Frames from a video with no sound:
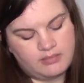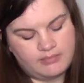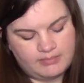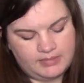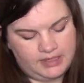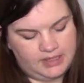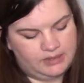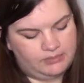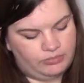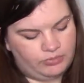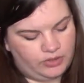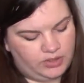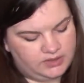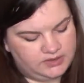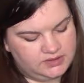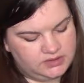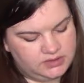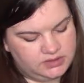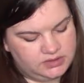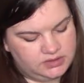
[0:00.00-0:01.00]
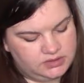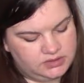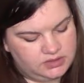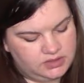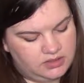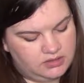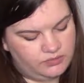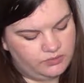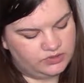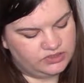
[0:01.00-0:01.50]
mini bronzer,
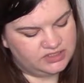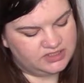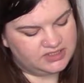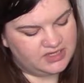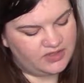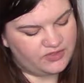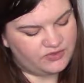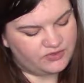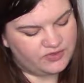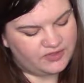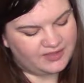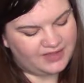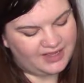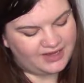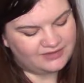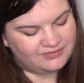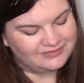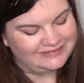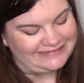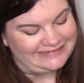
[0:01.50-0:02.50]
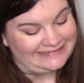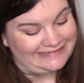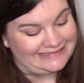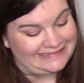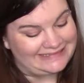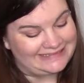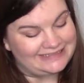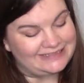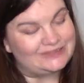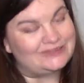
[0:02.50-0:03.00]
which is another thing that I don't really
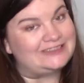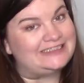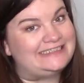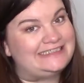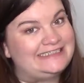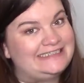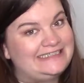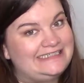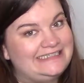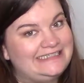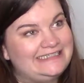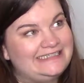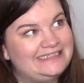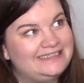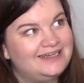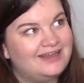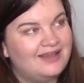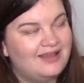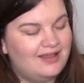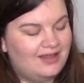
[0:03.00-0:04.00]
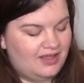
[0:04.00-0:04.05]
necessarily need,